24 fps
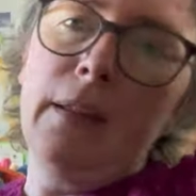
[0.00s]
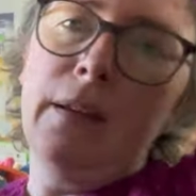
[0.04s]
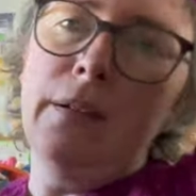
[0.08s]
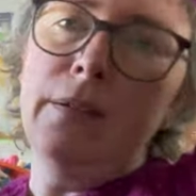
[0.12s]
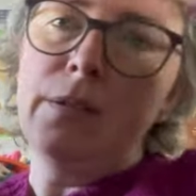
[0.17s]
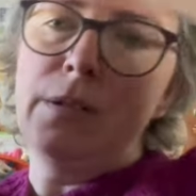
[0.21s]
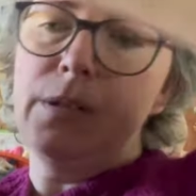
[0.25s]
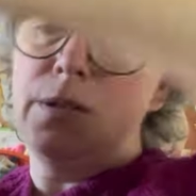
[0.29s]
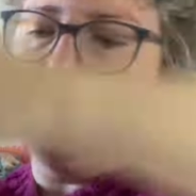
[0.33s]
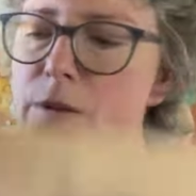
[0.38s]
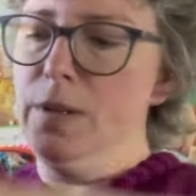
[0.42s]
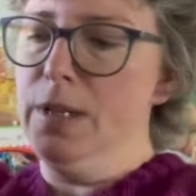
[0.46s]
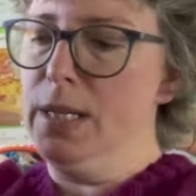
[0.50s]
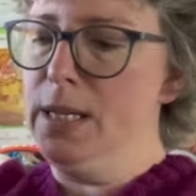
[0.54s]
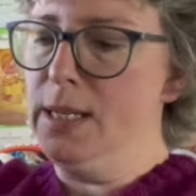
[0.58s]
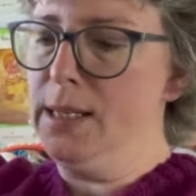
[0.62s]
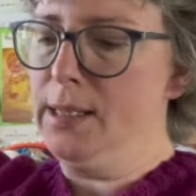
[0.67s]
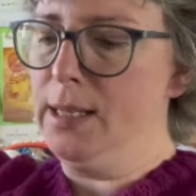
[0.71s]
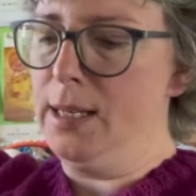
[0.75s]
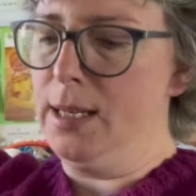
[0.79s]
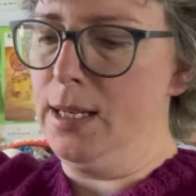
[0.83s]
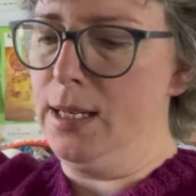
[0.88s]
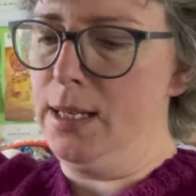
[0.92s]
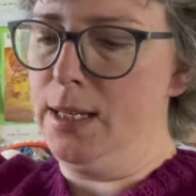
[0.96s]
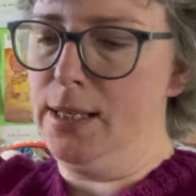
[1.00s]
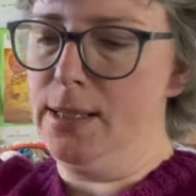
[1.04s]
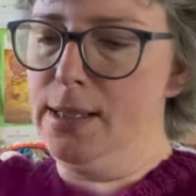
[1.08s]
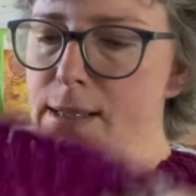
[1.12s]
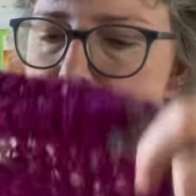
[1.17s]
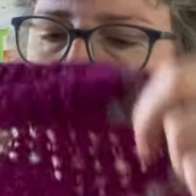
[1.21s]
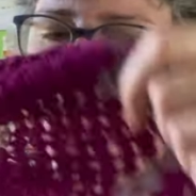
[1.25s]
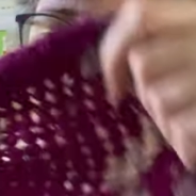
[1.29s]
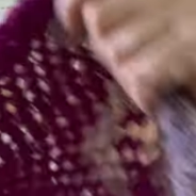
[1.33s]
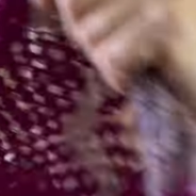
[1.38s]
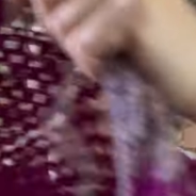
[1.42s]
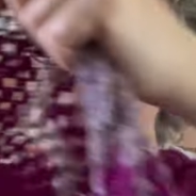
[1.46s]
So this
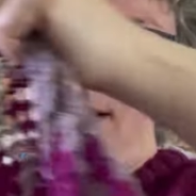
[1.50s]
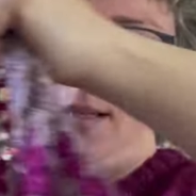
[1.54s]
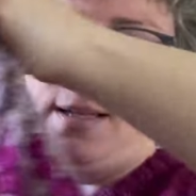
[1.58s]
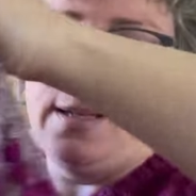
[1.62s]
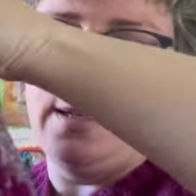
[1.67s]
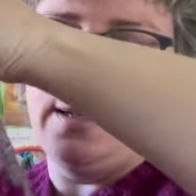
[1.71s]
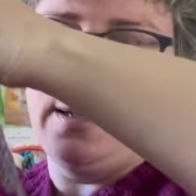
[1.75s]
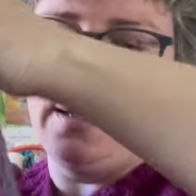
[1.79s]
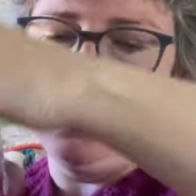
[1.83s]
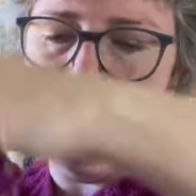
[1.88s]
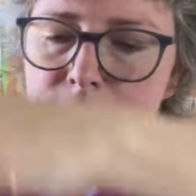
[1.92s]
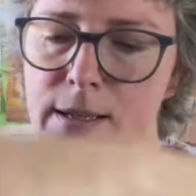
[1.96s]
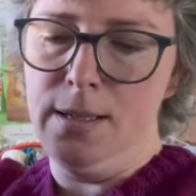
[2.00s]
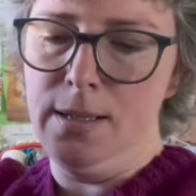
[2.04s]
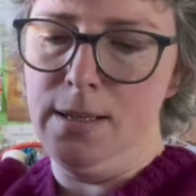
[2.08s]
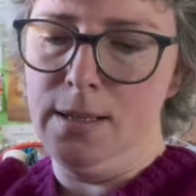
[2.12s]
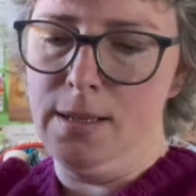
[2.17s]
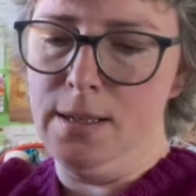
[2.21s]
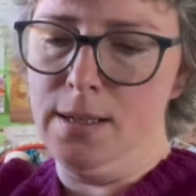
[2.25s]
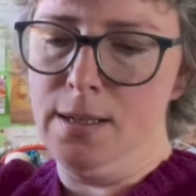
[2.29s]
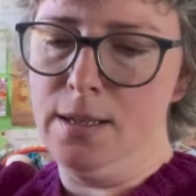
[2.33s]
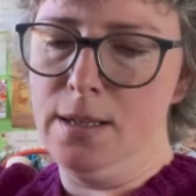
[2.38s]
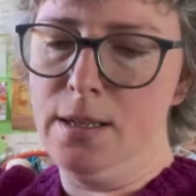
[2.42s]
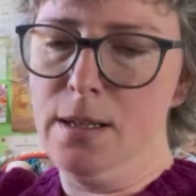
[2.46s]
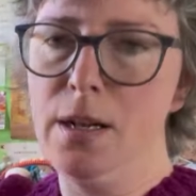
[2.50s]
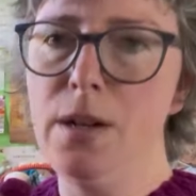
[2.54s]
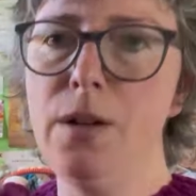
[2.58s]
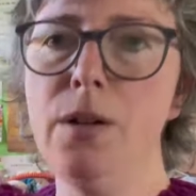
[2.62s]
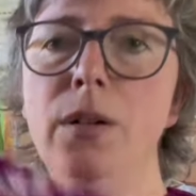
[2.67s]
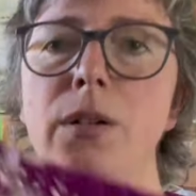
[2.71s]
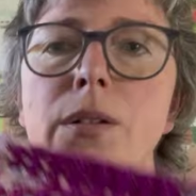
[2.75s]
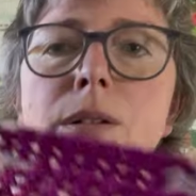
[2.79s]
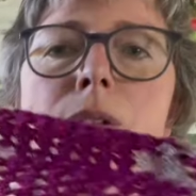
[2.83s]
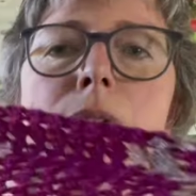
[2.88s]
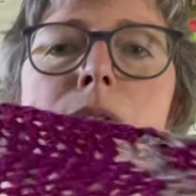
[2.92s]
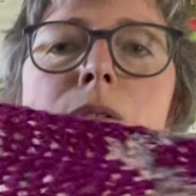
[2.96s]
is the
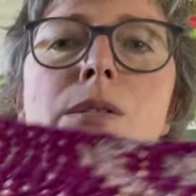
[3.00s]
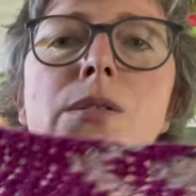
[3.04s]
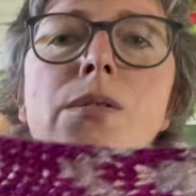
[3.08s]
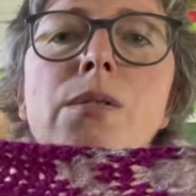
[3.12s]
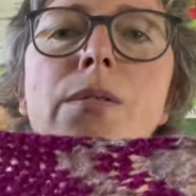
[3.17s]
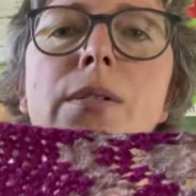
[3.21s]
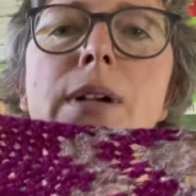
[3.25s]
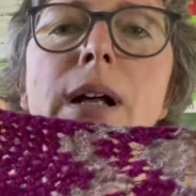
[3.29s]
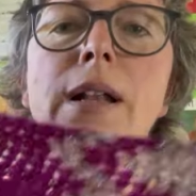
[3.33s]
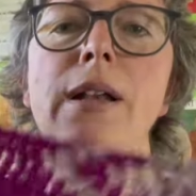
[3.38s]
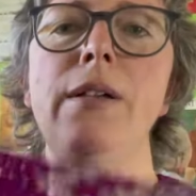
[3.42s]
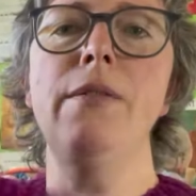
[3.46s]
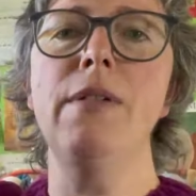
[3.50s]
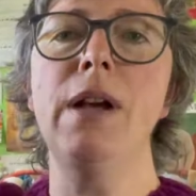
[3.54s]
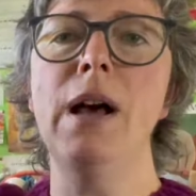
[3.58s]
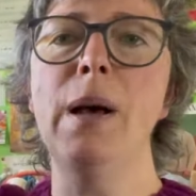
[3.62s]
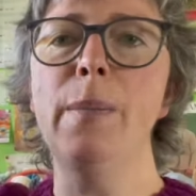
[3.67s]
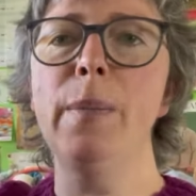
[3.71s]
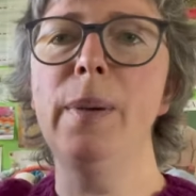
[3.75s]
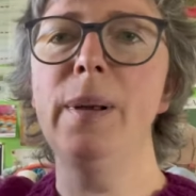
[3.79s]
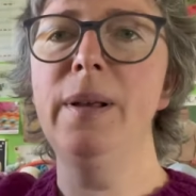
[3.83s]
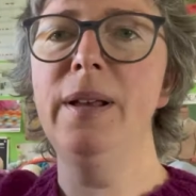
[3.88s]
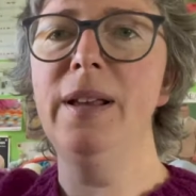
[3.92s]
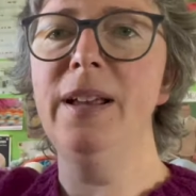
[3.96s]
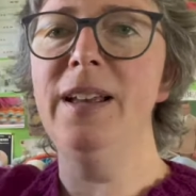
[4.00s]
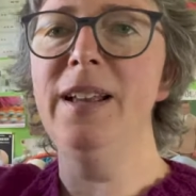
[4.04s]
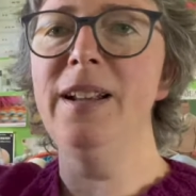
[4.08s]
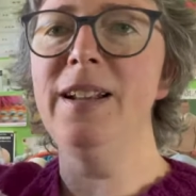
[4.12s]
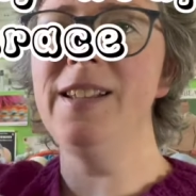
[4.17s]
Not So Granny wrap. It